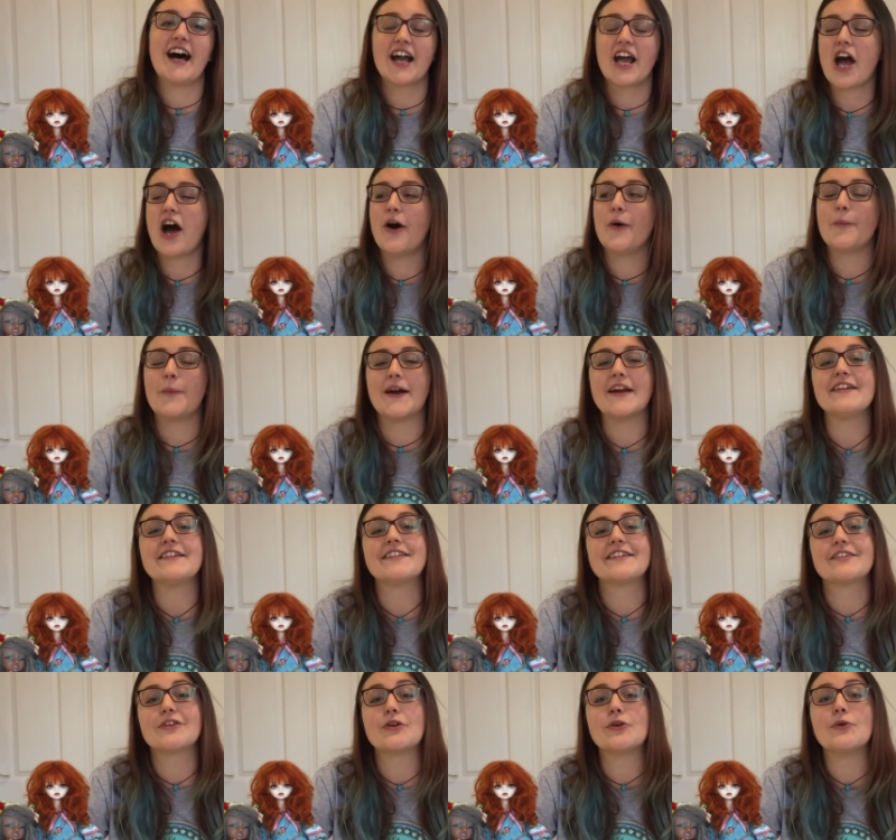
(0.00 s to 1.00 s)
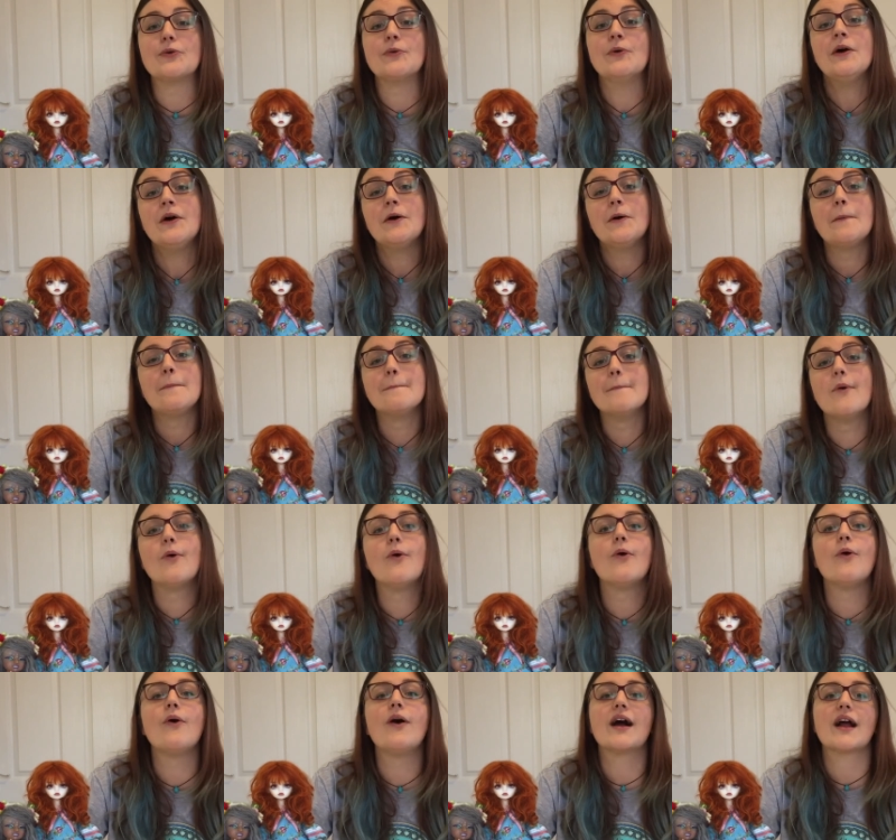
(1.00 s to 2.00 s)
I can't wait to do
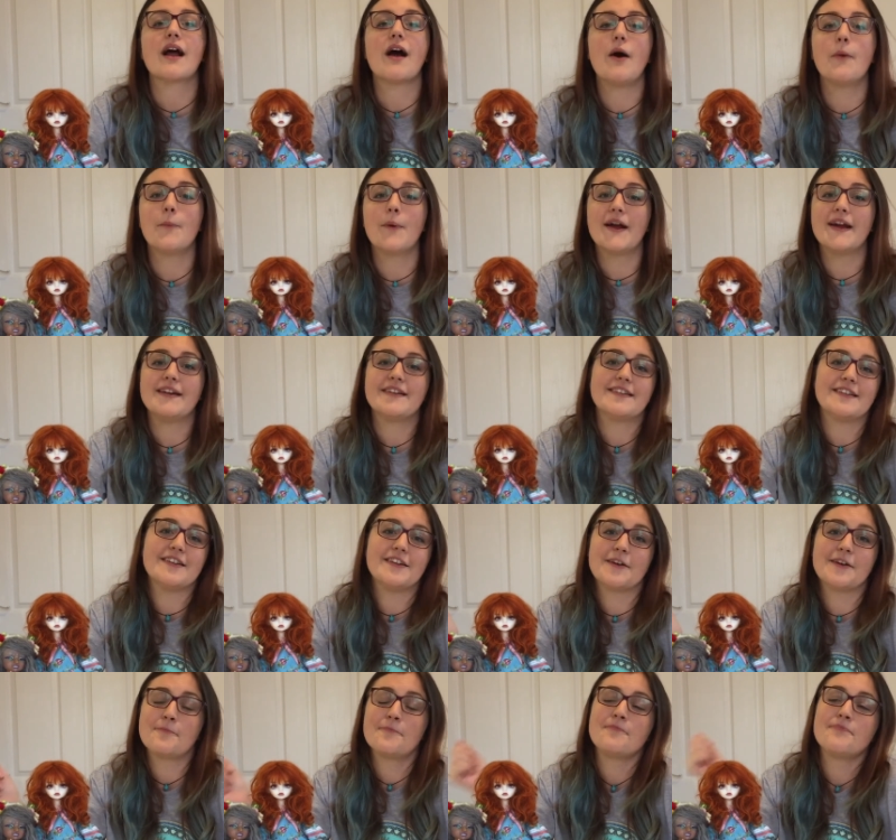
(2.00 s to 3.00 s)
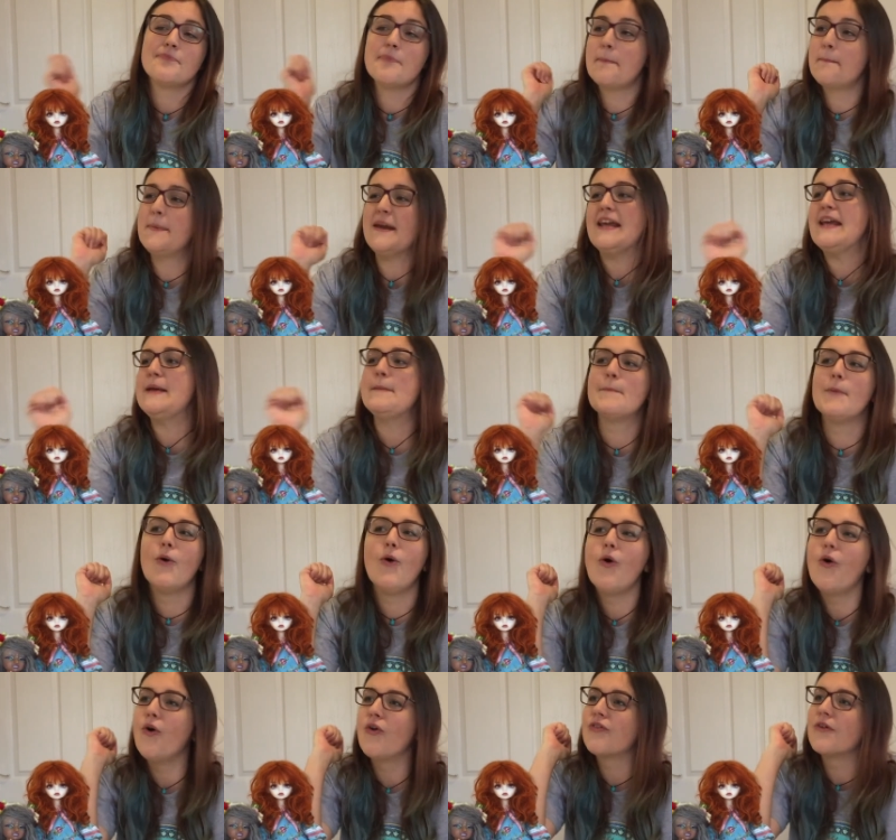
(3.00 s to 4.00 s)
more. I can't wait to be
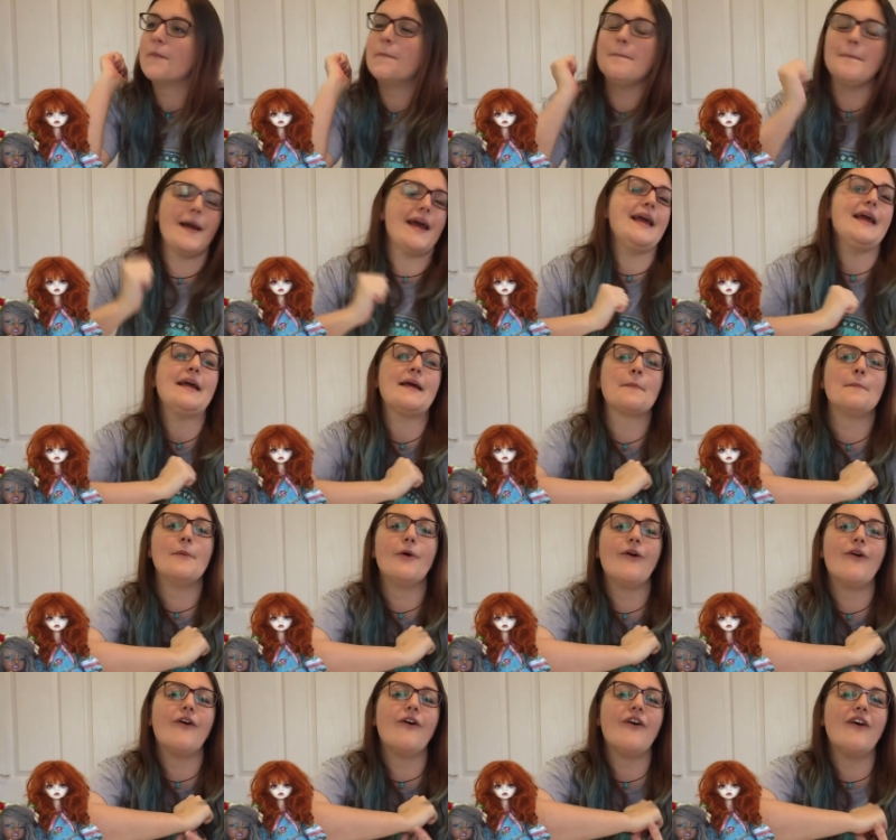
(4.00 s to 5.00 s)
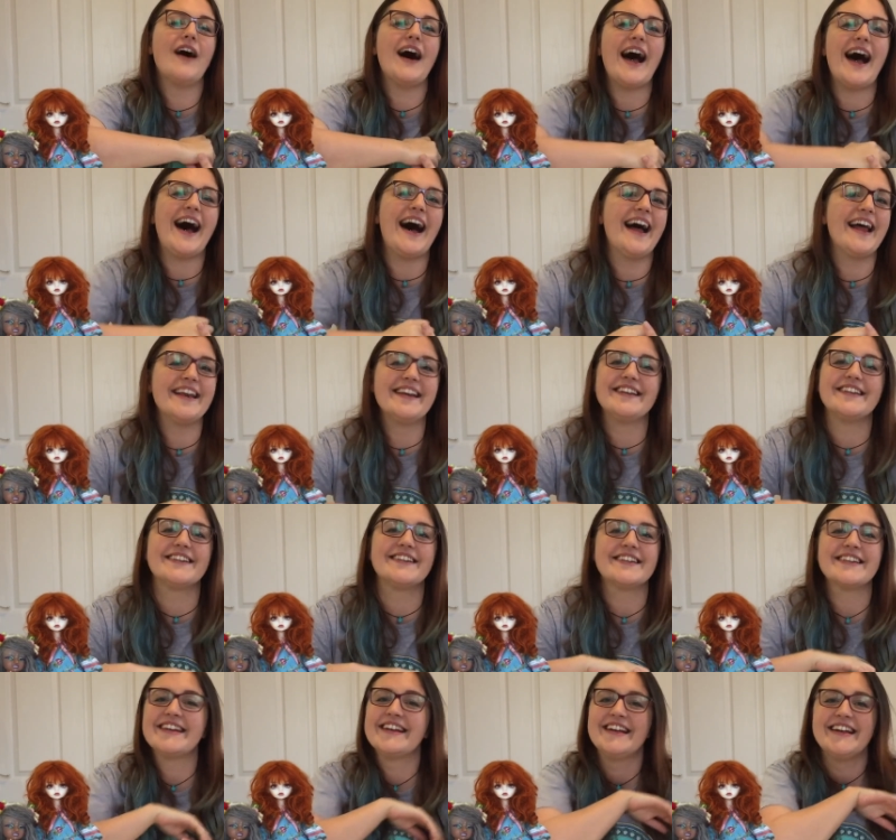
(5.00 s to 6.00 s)
more and make more and